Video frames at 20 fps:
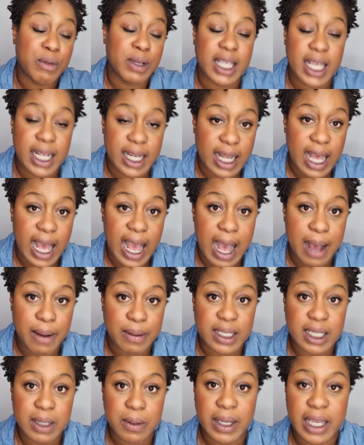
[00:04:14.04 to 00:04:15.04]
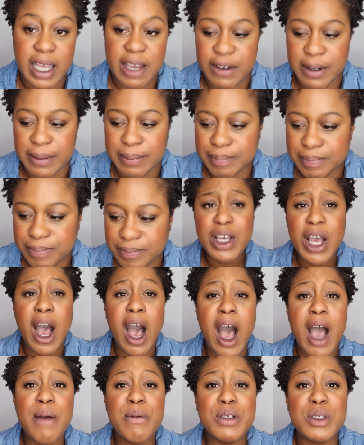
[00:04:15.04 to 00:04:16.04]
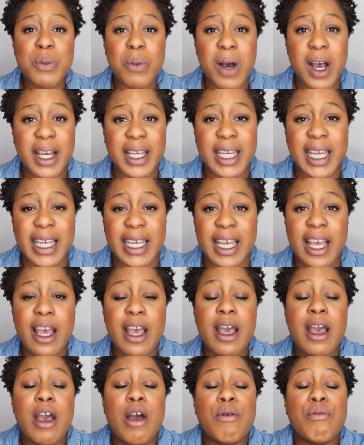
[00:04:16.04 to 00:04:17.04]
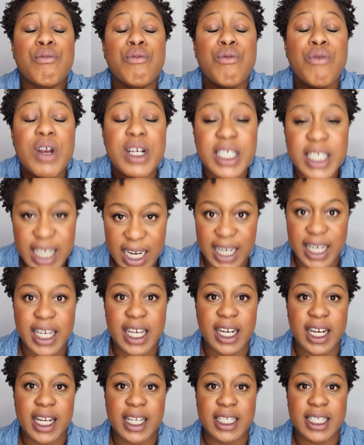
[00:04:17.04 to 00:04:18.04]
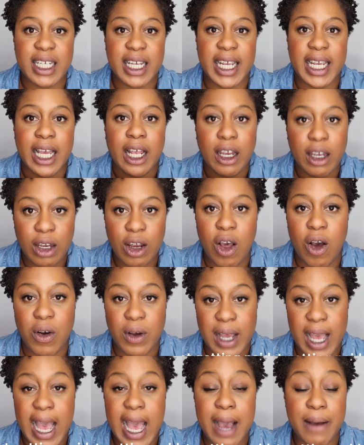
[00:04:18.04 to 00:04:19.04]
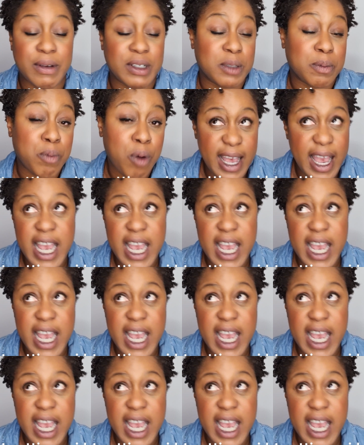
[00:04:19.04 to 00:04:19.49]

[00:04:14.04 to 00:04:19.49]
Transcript: within the hours that were given. I was working ridiculously long hours,